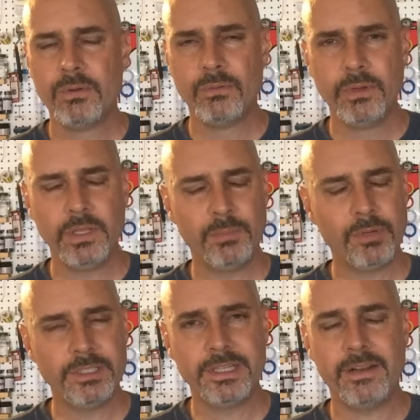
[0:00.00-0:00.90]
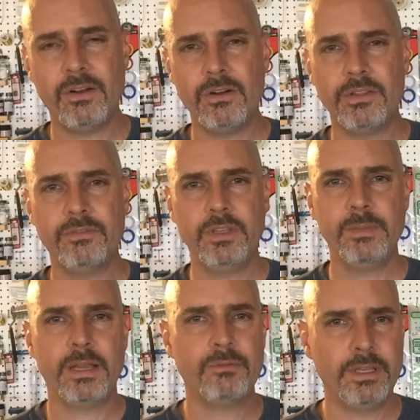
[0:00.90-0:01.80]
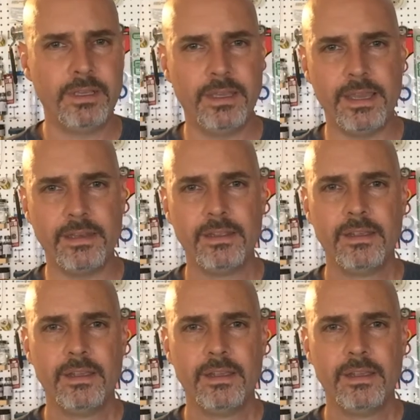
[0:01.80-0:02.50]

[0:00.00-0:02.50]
We'd really appreciate all the feedback we can get.